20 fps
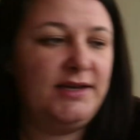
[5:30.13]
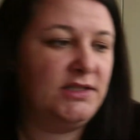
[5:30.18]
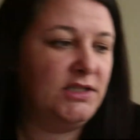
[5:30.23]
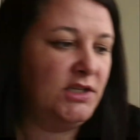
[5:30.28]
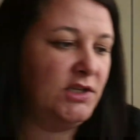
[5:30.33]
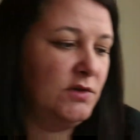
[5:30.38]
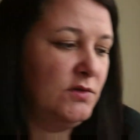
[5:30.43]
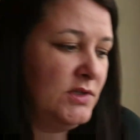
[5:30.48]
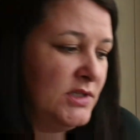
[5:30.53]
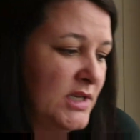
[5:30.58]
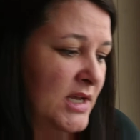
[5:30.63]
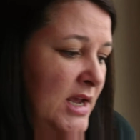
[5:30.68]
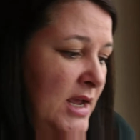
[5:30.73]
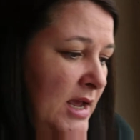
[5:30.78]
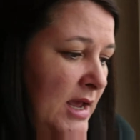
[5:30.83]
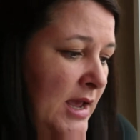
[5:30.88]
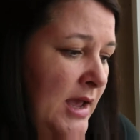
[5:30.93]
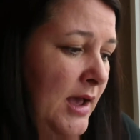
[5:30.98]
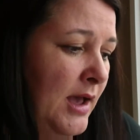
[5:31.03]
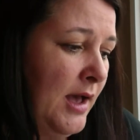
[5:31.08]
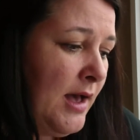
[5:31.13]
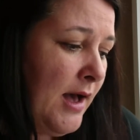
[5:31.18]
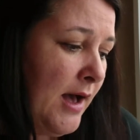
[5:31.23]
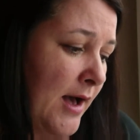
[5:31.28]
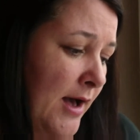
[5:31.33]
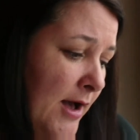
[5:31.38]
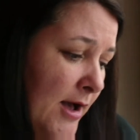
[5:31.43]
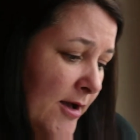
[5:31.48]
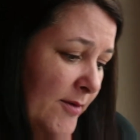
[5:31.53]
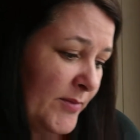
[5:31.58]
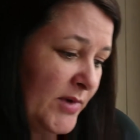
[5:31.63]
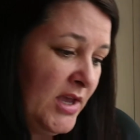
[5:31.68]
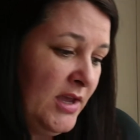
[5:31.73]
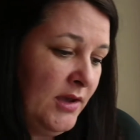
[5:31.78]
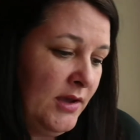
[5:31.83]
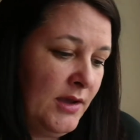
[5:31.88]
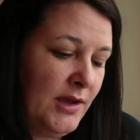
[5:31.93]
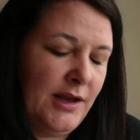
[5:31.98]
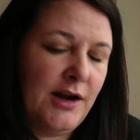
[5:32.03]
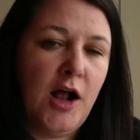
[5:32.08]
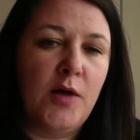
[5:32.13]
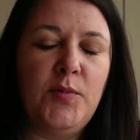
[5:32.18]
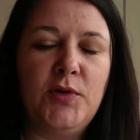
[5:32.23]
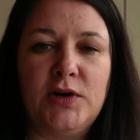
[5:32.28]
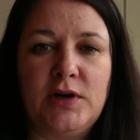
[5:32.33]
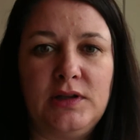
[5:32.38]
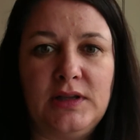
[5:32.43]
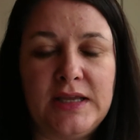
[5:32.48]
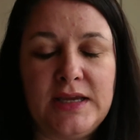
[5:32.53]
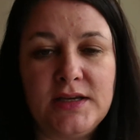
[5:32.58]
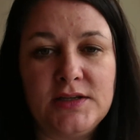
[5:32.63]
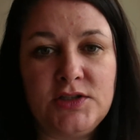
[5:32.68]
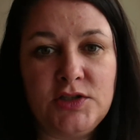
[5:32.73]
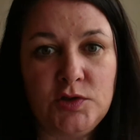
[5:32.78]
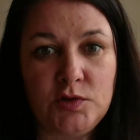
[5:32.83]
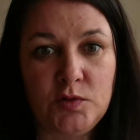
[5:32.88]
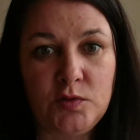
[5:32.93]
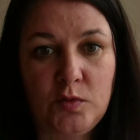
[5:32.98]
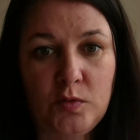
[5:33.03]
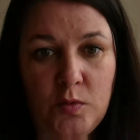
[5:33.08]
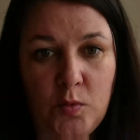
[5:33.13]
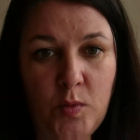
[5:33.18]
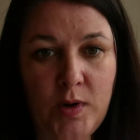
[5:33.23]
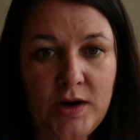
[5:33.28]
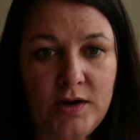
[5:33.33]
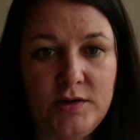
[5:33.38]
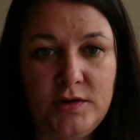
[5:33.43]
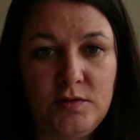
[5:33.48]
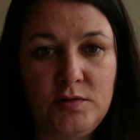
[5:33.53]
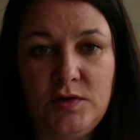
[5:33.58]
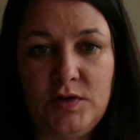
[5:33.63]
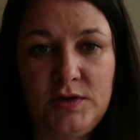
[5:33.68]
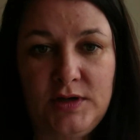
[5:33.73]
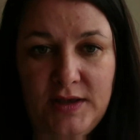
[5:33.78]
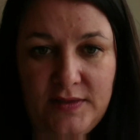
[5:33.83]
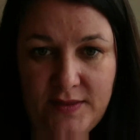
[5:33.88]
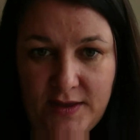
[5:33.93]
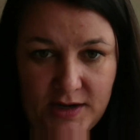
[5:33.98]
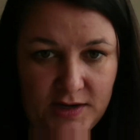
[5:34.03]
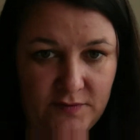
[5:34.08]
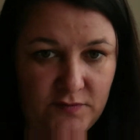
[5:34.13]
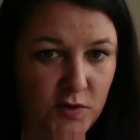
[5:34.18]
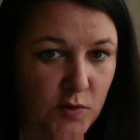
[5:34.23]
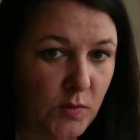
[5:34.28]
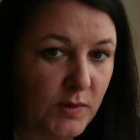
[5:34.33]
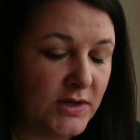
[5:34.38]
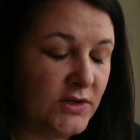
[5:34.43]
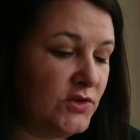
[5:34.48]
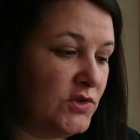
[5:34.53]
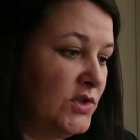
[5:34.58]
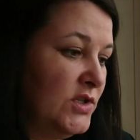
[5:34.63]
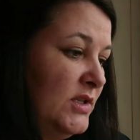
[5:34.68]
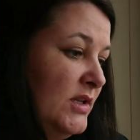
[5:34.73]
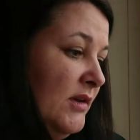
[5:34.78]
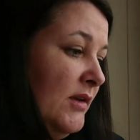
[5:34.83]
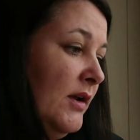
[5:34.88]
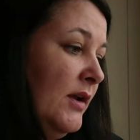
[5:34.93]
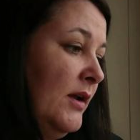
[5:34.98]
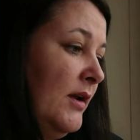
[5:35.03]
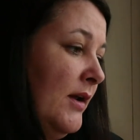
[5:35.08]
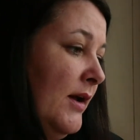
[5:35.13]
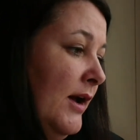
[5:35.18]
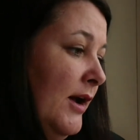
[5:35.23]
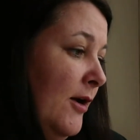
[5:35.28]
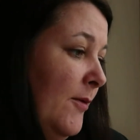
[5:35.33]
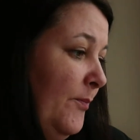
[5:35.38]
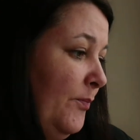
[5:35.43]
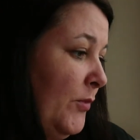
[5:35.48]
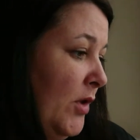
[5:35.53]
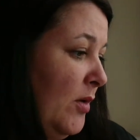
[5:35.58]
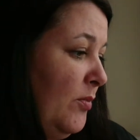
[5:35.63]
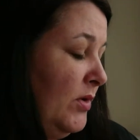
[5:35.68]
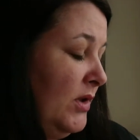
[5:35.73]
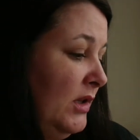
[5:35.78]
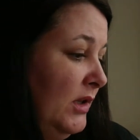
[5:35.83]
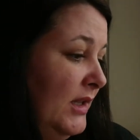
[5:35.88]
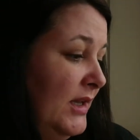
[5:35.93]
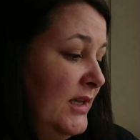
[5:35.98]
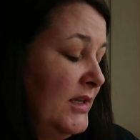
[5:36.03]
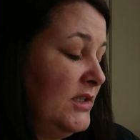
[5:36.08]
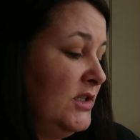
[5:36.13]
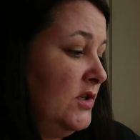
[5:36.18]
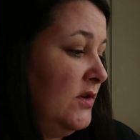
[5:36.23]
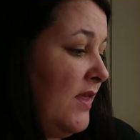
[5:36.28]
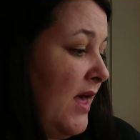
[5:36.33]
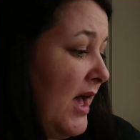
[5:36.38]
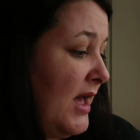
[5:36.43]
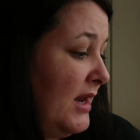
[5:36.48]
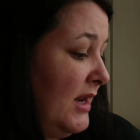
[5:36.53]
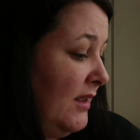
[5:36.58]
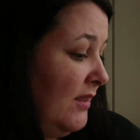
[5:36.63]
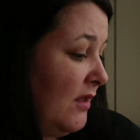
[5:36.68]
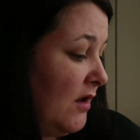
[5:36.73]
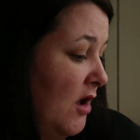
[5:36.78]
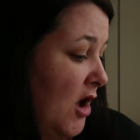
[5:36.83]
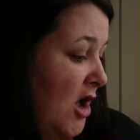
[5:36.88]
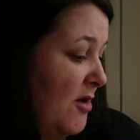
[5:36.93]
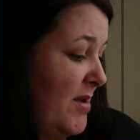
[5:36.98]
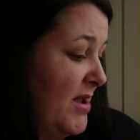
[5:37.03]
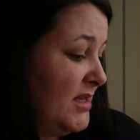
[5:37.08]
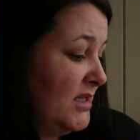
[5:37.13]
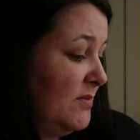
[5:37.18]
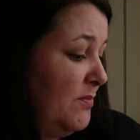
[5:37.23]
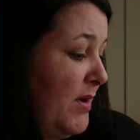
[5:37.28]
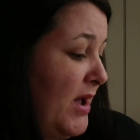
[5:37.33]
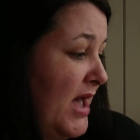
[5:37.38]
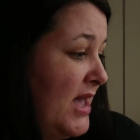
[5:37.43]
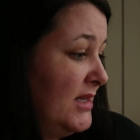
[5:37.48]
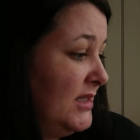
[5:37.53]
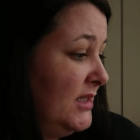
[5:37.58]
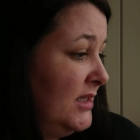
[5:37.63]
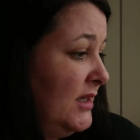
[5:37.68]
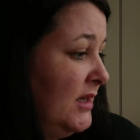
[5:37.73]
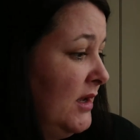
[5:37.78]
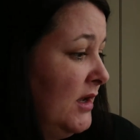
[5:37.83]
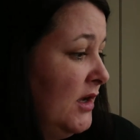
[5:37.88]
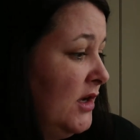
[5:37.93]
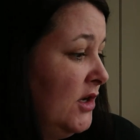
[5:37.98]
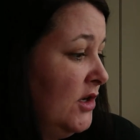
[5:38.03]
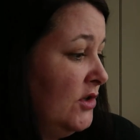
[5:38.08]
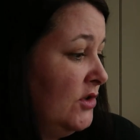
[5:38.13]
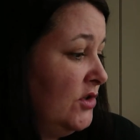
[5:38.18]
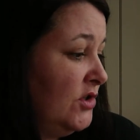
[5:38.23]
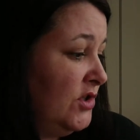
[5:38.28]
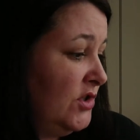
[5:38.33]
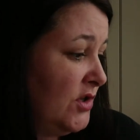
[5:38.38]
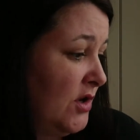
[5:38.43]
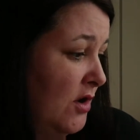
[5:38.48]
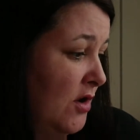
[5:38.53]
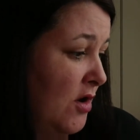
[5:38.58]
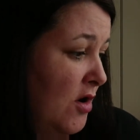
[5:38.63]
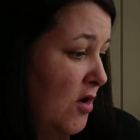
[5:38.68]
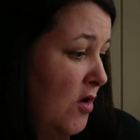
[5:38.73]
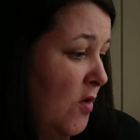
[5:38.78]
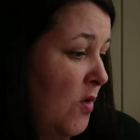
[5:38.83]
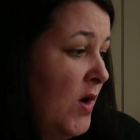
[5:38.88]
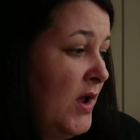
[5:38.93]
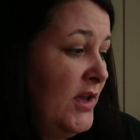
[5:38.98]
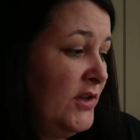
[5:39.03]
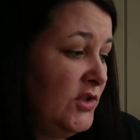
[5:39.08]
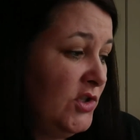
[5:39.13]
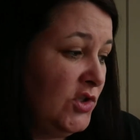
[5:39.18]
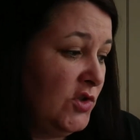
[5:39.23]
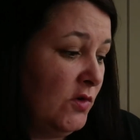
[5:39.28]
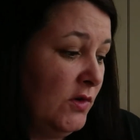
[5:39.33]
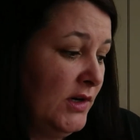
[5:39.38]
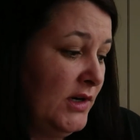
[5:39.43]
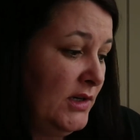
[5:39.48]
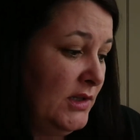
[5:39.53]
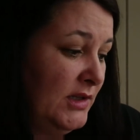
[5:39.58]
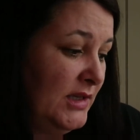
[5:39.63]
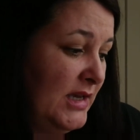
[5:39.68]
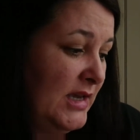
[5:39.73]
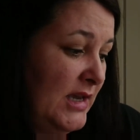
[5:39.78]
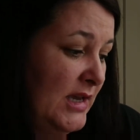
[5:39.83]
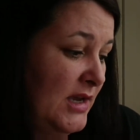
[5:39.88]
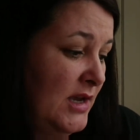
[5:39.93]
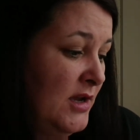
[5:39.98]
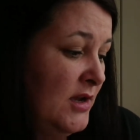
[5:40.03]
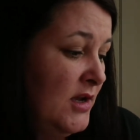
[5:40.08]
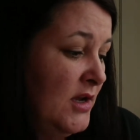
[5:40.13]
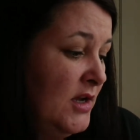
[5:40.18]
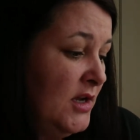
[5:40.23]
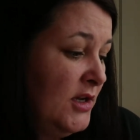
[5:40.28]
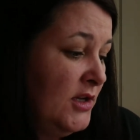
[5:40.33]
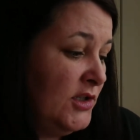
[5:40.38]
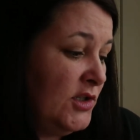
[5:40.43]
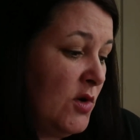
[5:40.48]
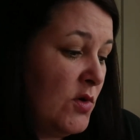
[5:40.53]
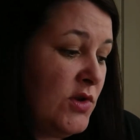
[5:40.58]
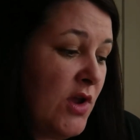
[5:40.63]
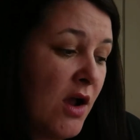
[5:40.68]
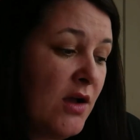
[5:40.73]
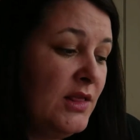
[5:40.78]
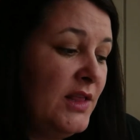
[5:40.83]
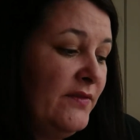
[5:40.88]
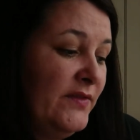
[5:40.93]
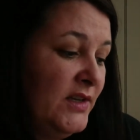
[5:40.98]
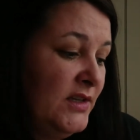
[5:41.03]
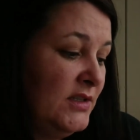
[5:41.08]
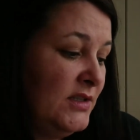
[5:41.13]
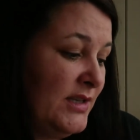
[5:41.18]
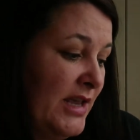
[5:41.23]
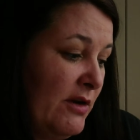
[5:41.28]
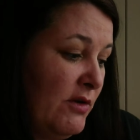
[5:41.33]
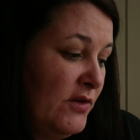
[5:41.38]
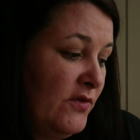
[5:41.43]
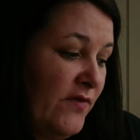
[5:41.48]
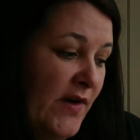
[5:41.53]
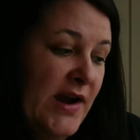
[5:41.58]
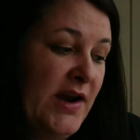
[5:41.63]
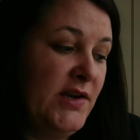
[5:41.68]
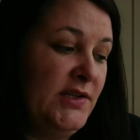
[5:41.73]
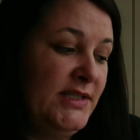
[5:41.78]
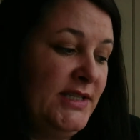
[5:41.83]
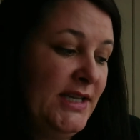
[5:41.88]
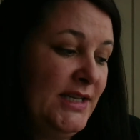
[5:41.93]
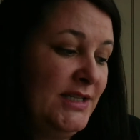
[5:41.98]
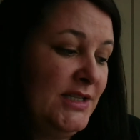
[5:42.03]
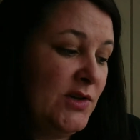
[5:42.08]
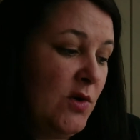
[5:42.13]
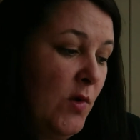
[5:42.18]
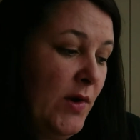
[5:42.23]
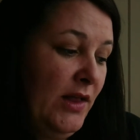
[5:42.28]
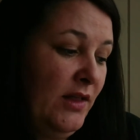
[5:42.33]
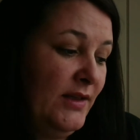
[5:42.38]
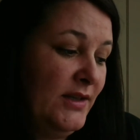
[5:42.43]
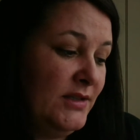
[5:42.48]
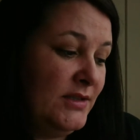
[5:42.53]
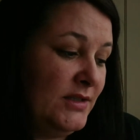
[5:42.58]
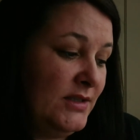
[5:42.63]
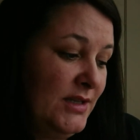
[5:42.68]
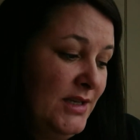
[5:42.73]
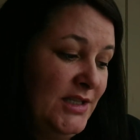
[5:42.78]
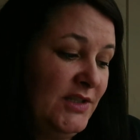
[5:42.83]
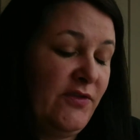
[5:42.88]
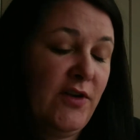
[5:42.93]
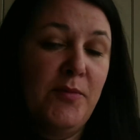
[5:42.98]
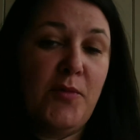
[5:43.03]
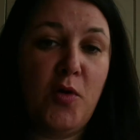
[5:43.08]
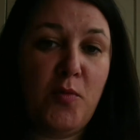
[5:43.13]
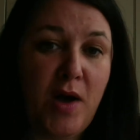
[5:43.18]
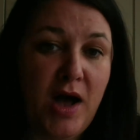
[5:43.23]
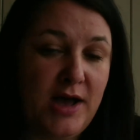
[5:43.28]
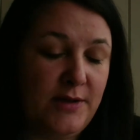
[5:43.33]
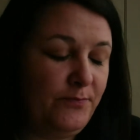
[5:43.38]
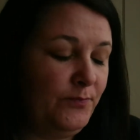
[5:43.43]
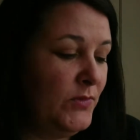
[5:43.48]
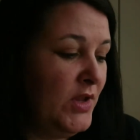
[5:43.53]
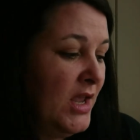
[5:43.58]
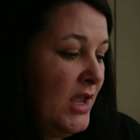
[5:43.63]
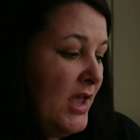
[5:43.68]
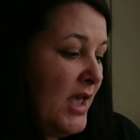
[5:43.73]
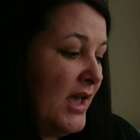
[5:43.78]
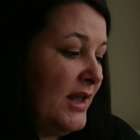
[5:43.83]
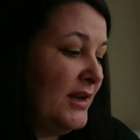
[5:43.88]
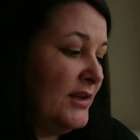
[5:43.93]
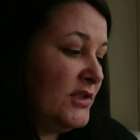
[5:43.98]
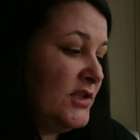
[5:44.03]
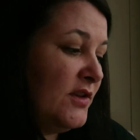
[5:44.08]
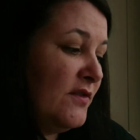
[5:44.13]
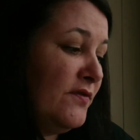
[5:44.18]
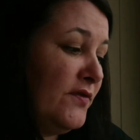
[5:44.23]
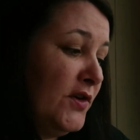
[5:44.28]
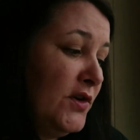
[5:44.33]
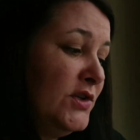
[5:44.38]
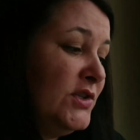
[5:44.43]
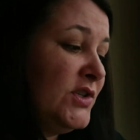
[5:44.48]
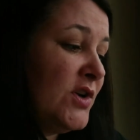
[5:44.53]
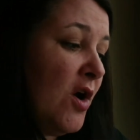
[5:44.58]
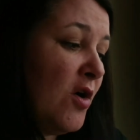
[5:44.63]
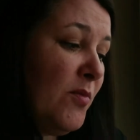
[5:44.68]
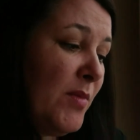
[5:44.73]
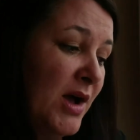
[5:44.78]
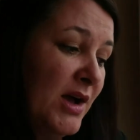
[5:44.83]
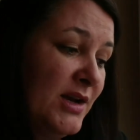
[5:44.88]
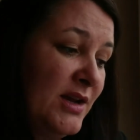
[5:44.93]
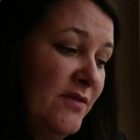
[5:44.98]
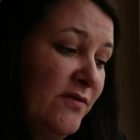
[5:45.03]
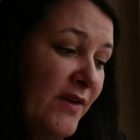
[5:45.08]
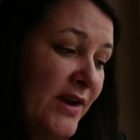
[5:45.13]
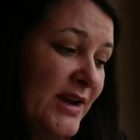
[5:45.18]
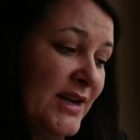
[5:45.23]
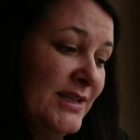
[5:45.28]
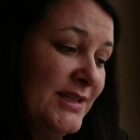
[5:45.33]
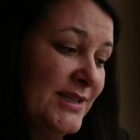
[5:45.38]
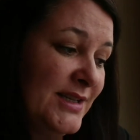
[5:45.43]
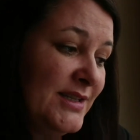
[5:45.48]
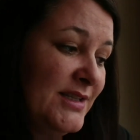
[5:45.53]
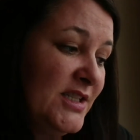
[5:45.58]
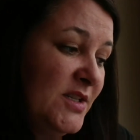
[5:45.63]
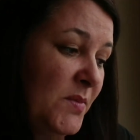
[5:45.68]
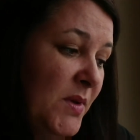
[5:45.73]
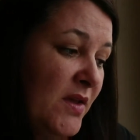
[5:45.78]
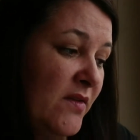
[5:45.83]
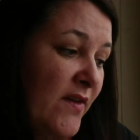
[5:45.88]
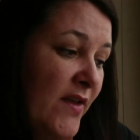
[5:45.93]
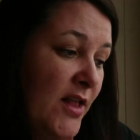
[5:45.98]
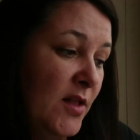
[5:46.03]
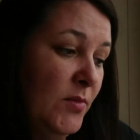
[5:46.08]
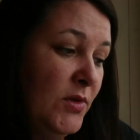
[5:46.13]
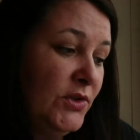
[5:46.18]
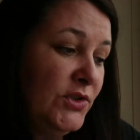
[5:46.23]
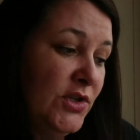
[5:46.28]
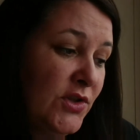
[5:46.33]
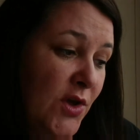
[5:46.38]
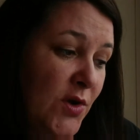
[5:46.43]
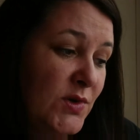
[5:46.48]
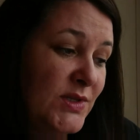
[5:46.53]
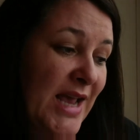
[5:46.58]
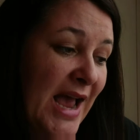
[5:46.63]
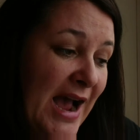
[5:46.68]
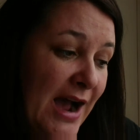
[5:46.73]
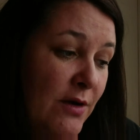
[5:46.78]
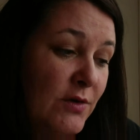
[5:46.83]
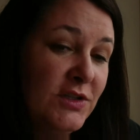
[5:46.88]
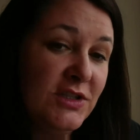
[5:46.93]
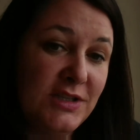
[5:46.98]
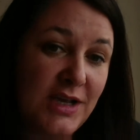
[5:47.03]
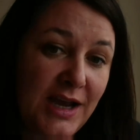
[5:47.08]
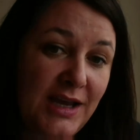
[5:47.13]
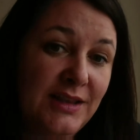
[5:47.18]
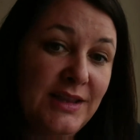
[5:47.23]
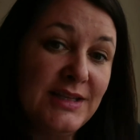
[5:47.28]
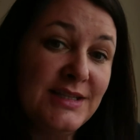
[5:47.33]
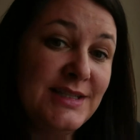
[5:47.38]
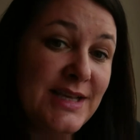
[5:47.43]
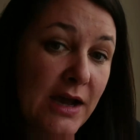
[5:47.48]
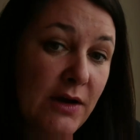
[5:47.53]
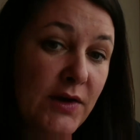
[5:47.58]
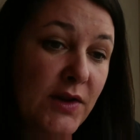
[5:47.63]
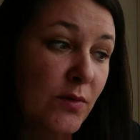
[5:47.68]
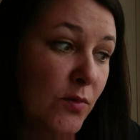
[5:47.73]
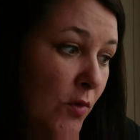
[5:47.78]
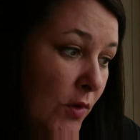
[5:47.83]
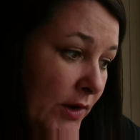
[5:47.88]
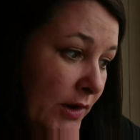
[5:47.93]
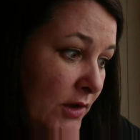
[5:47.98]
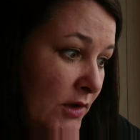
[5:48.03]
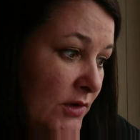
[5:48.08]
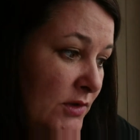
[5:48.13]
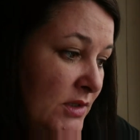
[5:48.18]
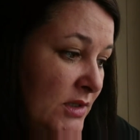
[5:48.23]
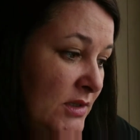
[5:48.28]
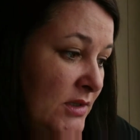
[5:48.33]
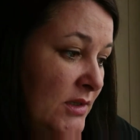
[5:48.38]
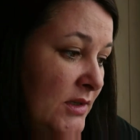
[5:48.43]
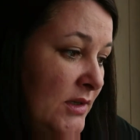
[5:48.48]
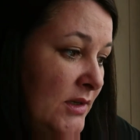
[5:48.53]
to use. And I'll put a link to where you could get that if you were interested. I'll put a link to that in the comments. But so historically, Young Living Sacred Frankincense Oil it's from Oman, and it's the first Omani frankincense to be available to those outside the Saudi royals